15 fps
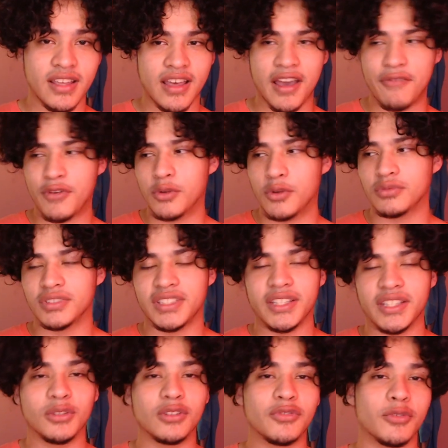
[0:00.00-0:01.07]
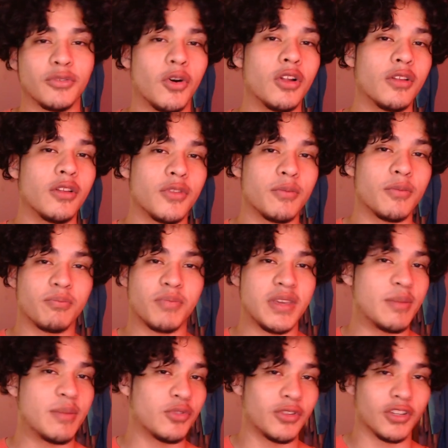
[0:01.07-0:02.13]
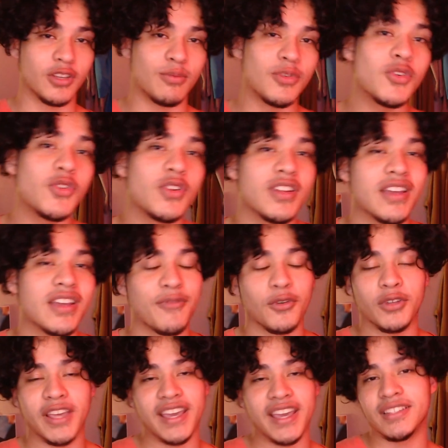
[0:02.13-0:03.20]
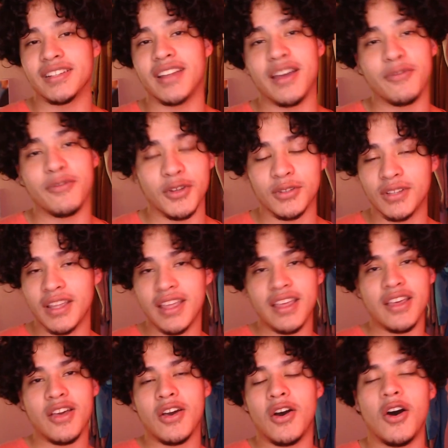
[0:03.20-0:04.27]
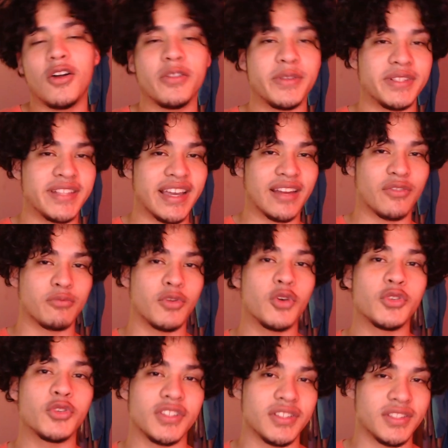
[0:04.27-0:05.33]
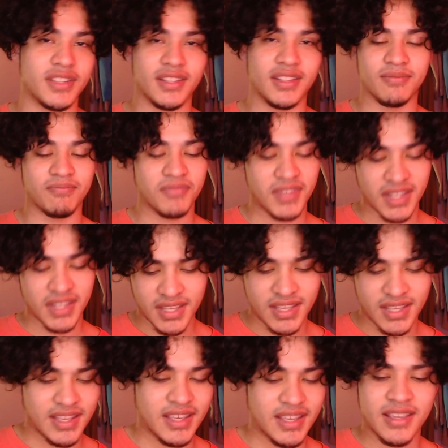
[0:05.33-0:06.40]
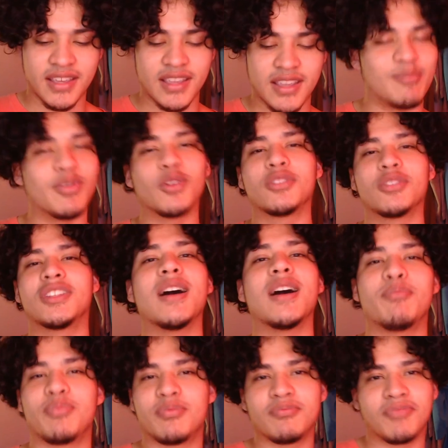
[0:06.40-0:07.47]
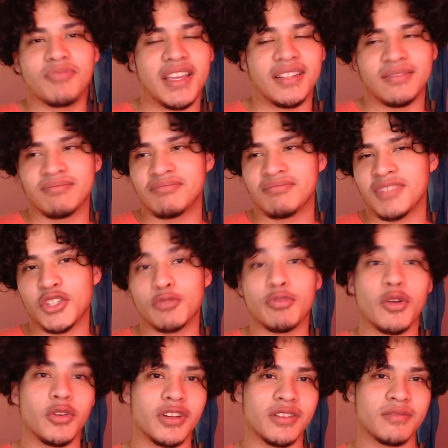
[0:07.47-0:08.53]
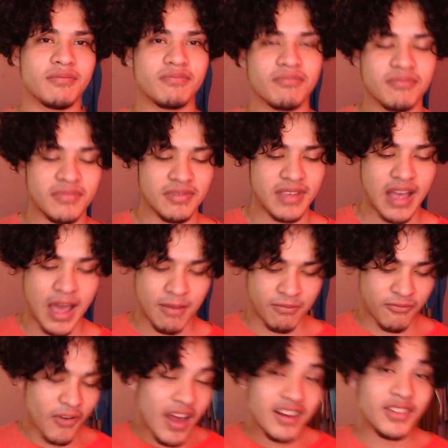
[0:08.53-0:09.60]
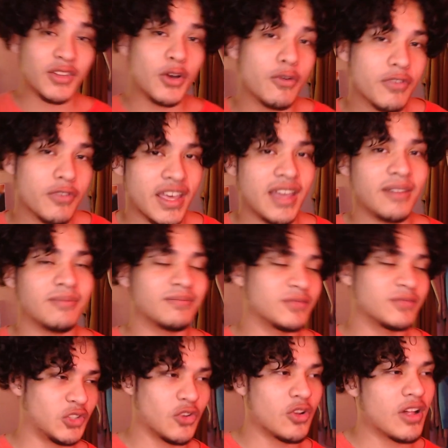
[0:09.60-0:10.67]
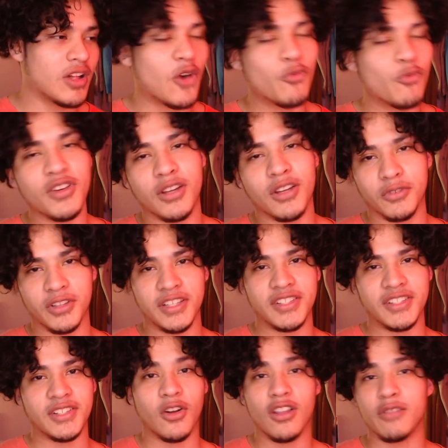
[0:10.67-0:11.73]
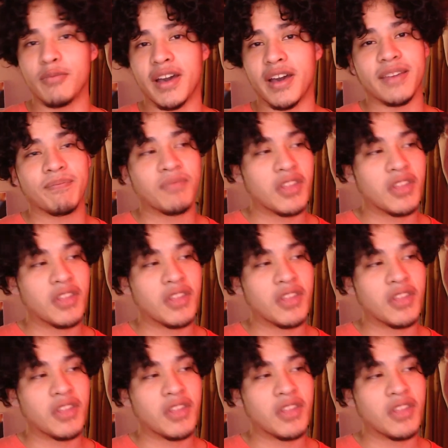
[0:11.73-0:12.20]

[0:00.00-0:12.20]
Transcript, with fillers: I felt guilt from all of the people in the community. I felt hated. I felt all these negative emotions, and it built up and exploded. I'm finally over that, so I'll be unreleasing all of my